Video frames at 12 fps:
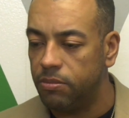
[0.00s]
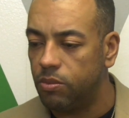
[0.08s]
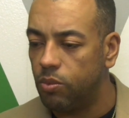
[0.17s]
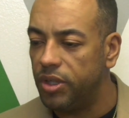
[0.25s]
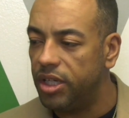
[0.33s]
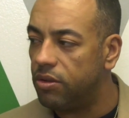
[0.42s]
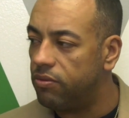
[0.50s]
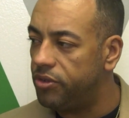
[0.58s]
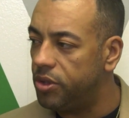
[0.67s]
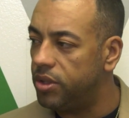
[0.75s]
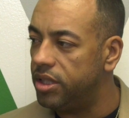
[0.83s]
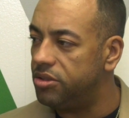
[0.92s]
We don't
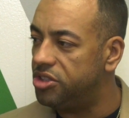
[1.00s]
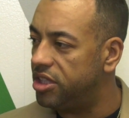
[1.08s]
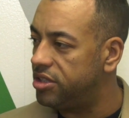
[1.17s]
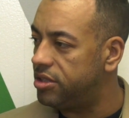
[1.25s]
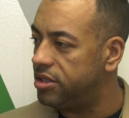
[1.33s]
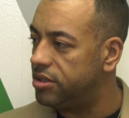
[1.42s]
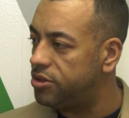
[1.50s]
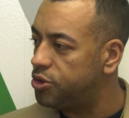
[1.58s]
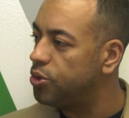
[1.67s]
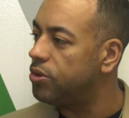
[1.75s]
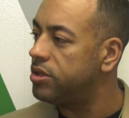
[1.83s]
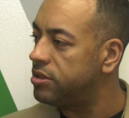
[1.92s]
view it just as
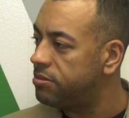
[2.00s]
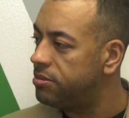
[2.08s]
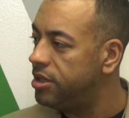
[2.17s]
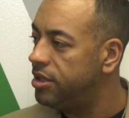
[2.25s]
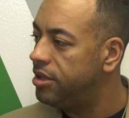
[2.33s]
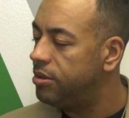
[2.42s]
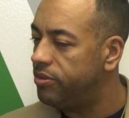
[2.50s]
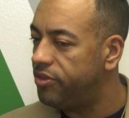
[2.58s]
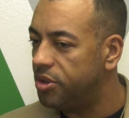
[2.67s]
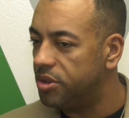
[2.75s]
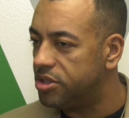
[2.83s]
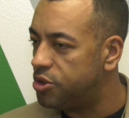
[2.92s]
tourism. We
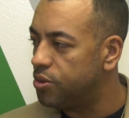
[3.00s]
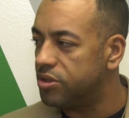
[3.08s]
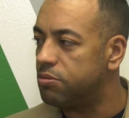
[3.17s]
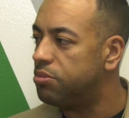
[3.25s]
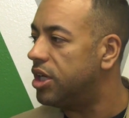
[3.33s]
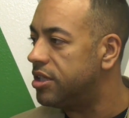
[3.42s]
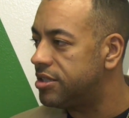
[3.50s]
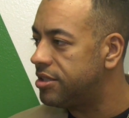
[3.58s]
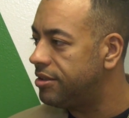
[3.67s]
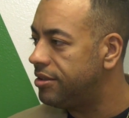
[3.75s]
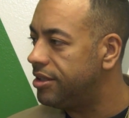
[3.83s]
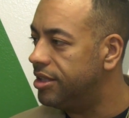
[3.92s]
view it as tourism
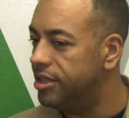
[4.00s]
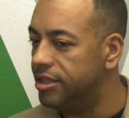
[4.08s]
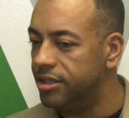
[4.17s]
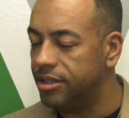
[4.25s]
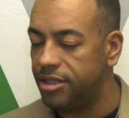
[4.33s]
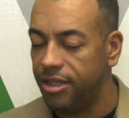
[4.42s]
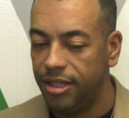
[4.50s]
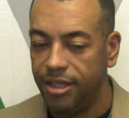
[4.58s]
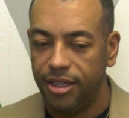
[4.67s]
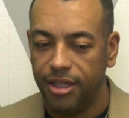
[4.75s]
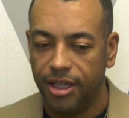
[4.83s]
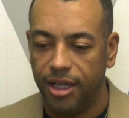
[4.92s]
plus. It is
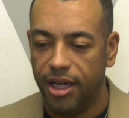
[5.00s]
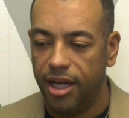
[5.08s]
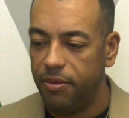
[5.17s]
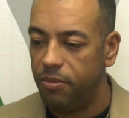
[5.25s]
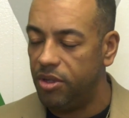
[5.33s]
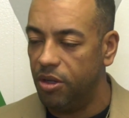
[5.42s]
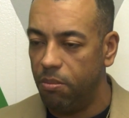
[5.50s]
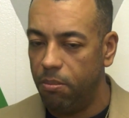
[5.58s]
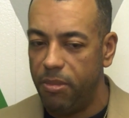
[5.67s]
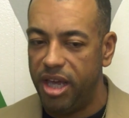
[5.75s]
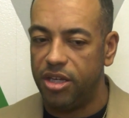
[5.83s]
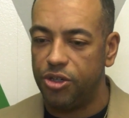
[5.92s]

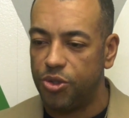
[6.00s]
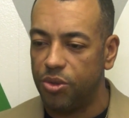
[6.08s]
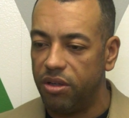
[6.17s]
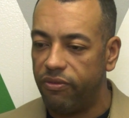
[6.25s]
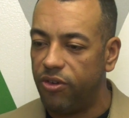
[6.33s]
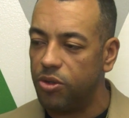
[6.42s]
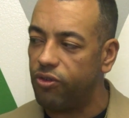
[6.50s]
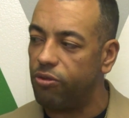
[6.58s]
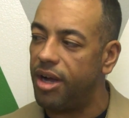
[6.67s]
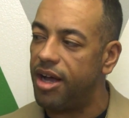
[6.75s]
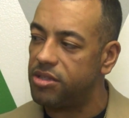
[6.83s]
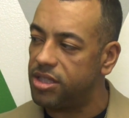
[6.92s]
making sure that folks
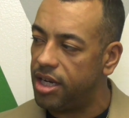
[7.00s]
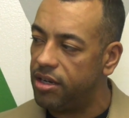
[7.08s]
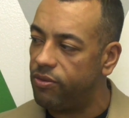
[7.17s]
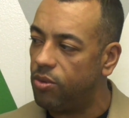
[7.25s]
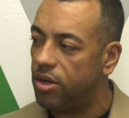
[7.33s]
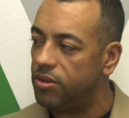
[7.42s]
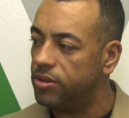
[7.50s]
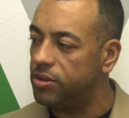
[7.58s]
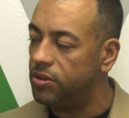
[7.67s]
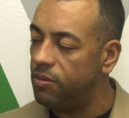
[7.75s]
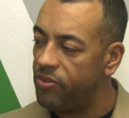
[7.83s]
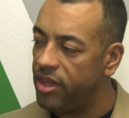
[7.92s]
from outside of
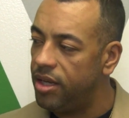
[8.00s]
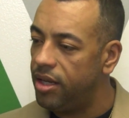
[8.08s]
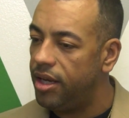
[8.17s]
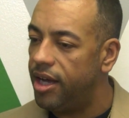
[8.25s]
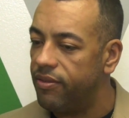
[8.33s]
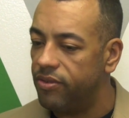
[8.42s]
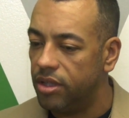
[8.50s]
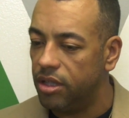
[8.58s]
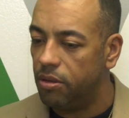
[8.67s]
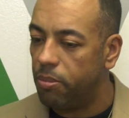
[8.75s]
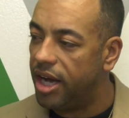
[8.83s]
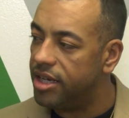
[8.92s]
Waterloo have
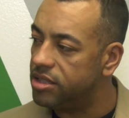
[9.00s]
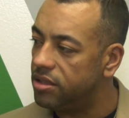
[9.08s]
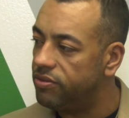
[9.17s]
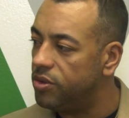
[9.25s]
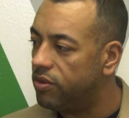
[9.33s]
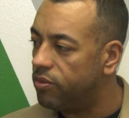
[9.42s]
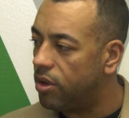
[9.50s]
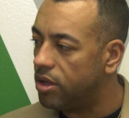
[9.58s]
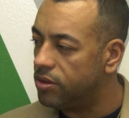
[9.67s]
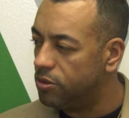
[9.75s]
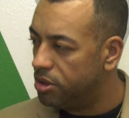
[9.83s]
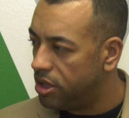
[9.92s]
a positive view of
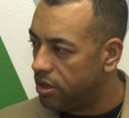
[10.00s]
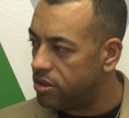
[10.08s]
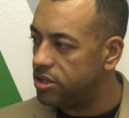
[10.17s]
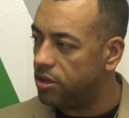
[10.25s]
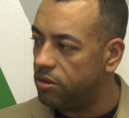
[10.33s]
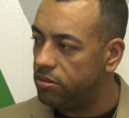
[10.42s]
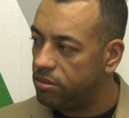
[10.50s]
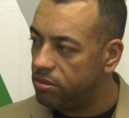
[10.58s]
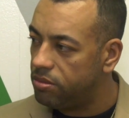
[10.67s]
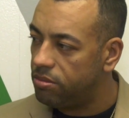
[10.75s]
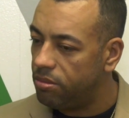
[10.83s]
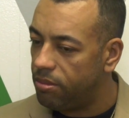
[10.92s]
Waterloo, but also
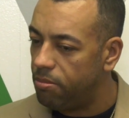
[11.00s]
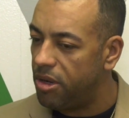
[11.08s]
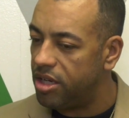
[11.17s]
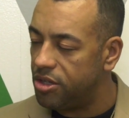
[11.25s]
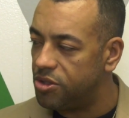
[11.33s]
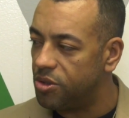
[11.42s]
making